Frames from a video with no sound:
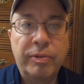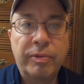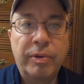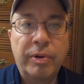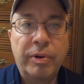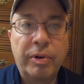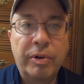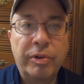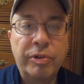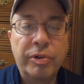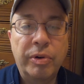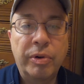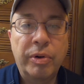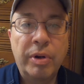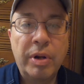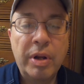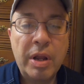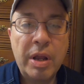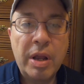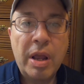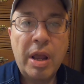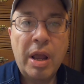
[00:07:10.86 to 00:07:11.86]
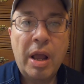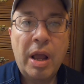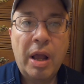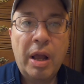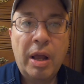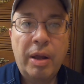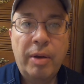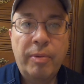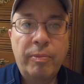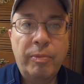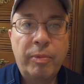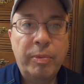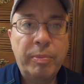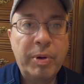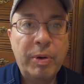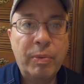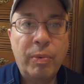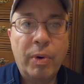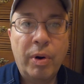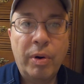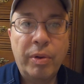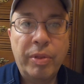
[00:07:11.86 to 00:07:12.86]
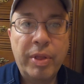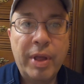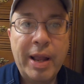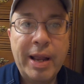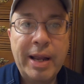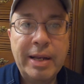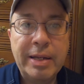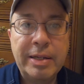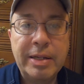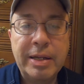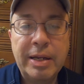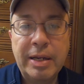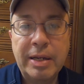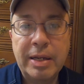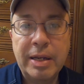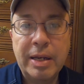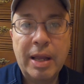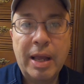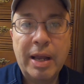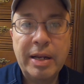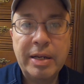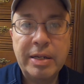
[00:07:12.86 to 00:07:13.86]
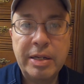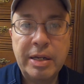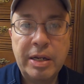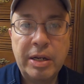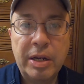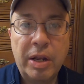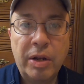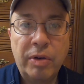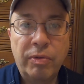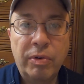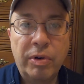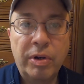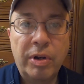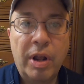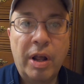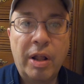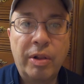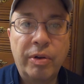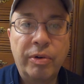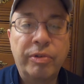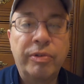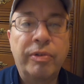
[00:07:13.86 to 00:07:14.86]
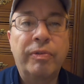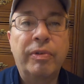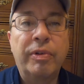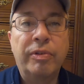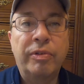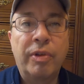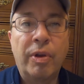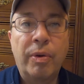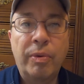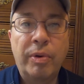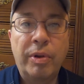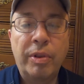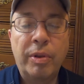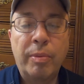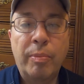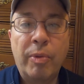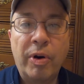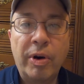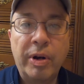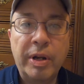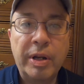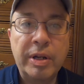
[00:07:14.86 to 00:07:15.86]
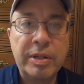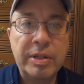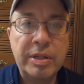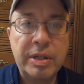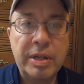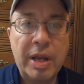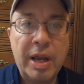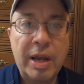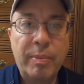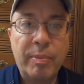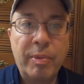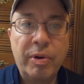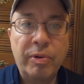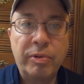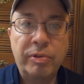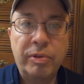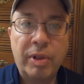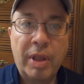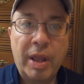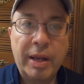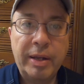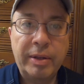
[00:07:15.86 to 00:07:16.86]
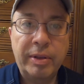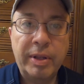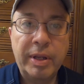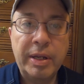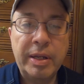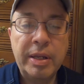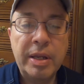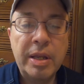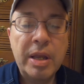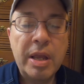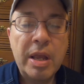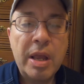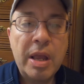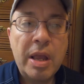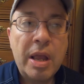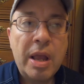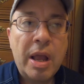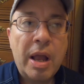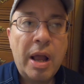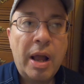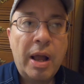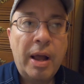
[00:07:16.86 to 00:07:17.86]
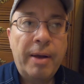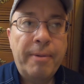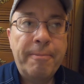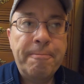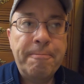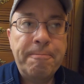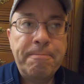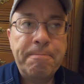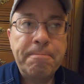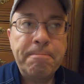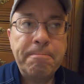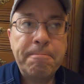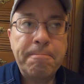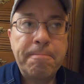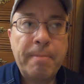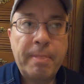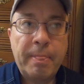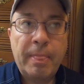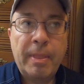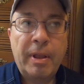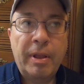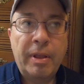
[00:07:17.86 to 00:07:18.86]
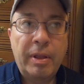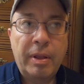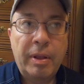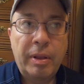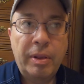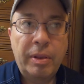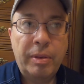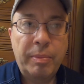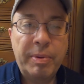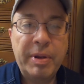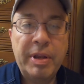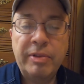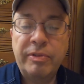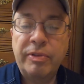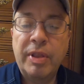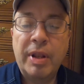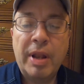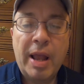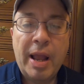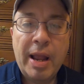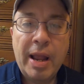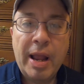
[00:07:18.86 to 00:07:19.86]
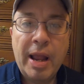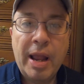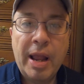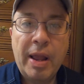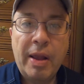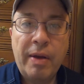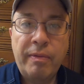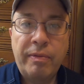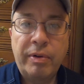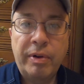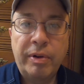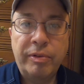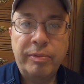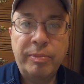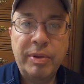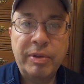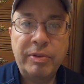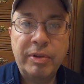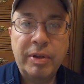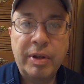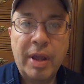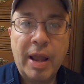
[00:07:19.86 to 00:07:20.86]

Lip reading: of furniture would be worth $1,800 to $1,900 if it's sold on the market today, most likely. The piece that I have is missing